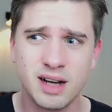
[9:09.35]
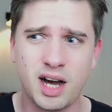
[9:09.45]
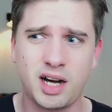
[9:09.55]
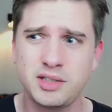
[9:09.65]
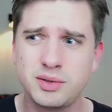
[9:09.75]

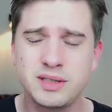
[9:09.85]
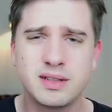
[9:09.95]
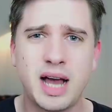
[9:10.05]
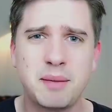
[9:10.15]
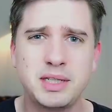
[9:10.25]
100
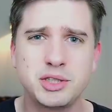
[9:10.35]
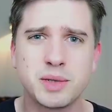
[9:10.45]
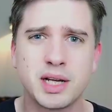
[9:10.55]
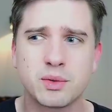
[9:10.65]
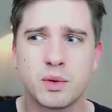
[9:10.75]
damage
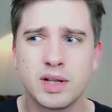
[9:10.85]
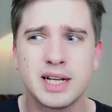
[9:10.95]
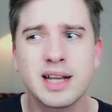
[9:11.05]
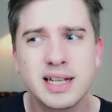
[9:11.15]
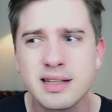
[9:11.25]
without wall?
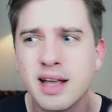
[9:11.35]
Like